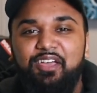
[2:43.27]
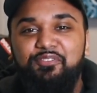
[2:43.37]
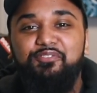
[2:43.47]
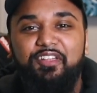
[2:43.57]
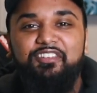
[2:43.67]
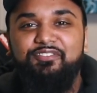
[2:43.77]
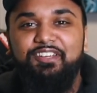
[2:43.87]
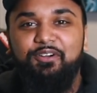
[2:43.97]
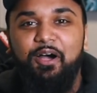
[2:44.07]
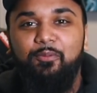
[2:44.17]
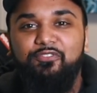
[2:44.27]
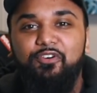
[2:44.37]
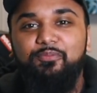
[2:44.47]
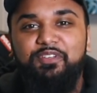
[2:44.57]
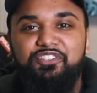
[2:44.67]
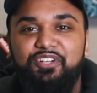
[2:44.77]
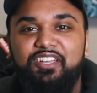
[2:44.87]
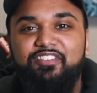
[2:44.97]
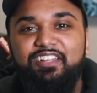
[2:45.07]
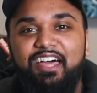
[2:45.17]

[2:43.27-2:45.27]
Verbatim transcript: If you found this video helpful, be sure to give it a